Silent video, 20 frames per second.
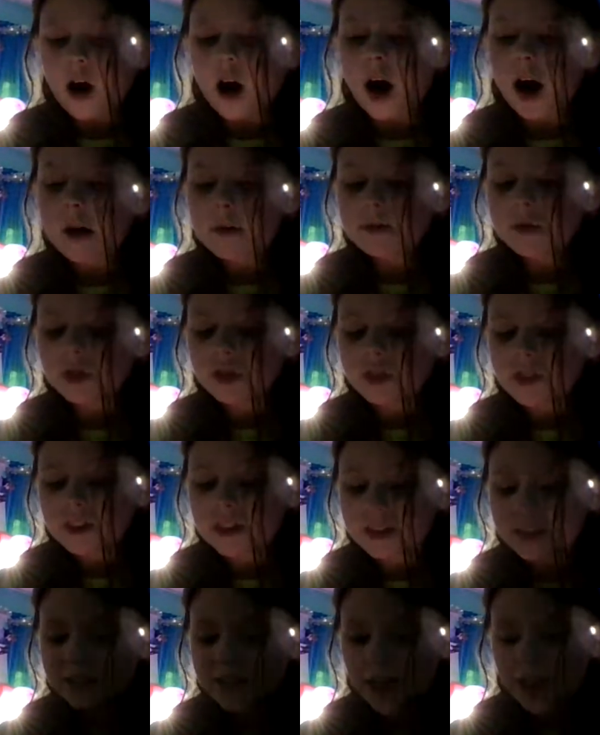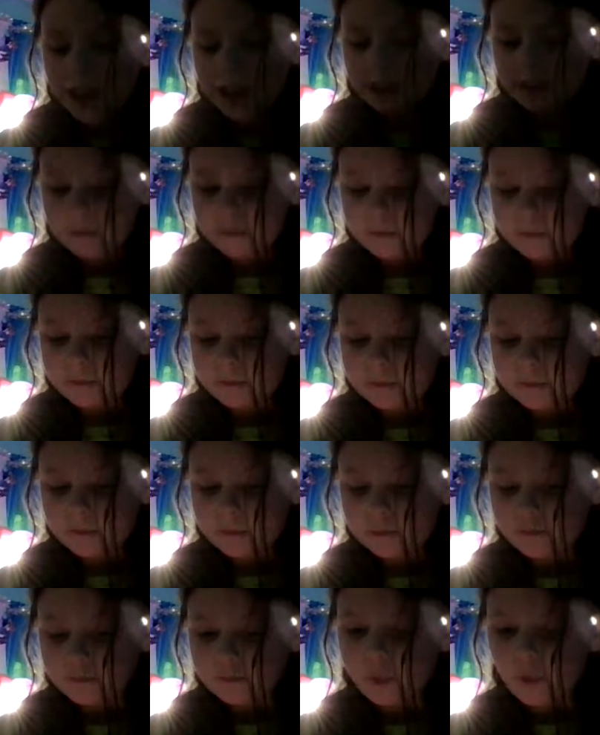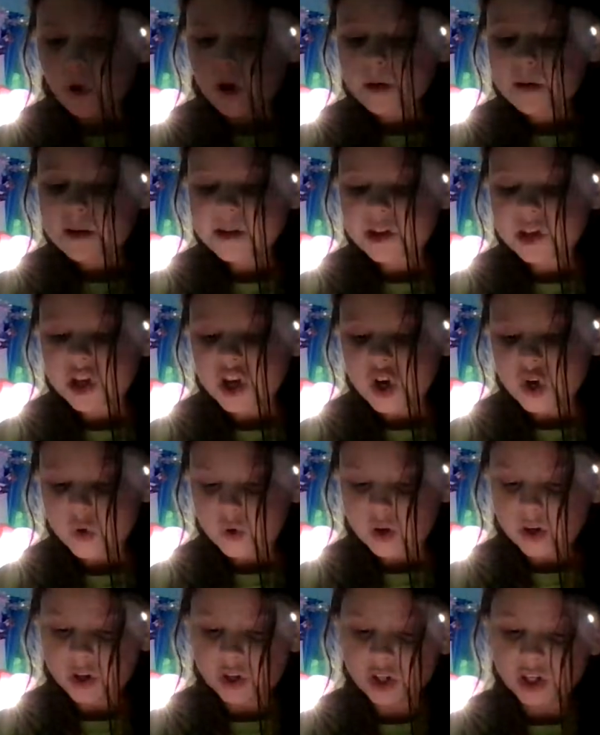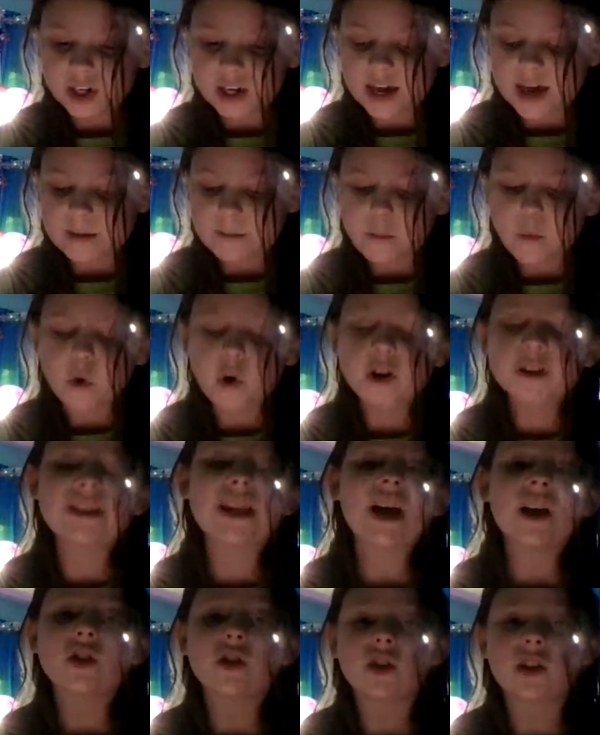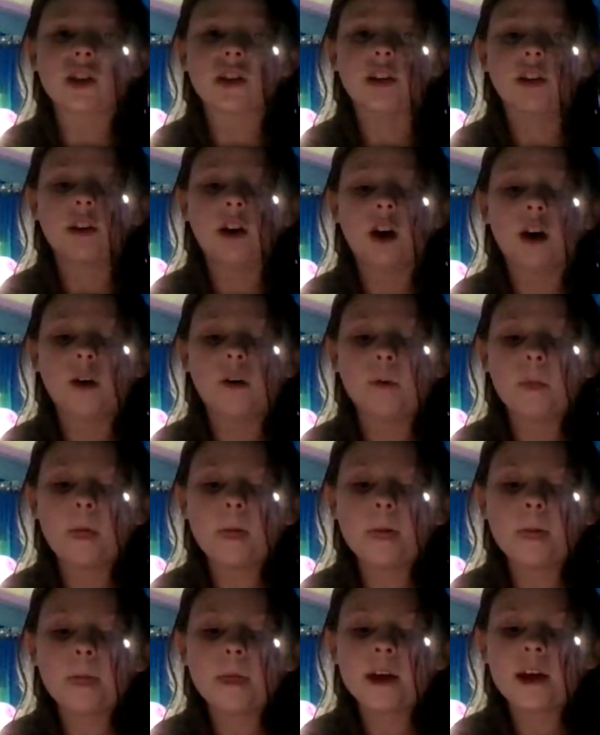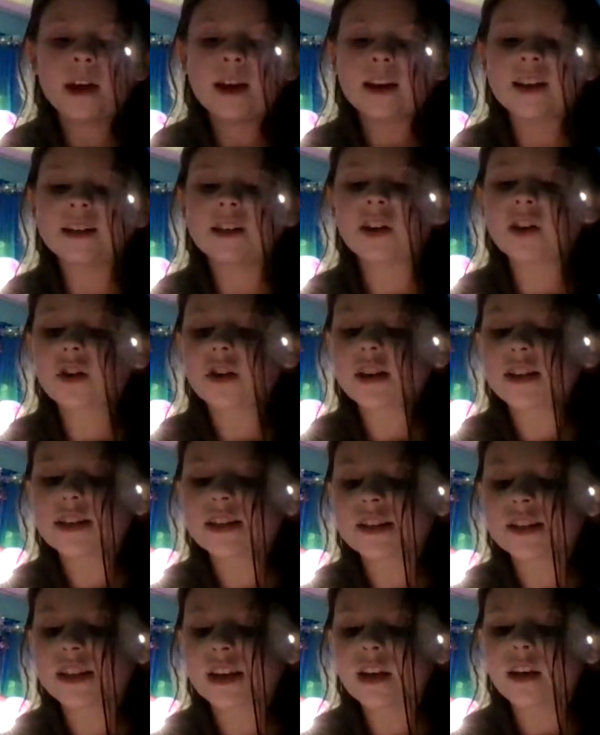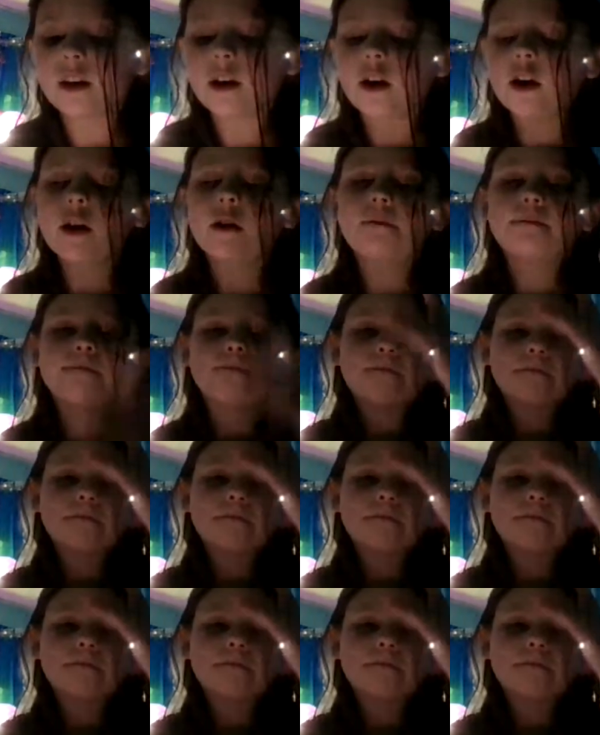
I'm just gonna say, Boy With Uke should get more attention, you know? He's a good singer.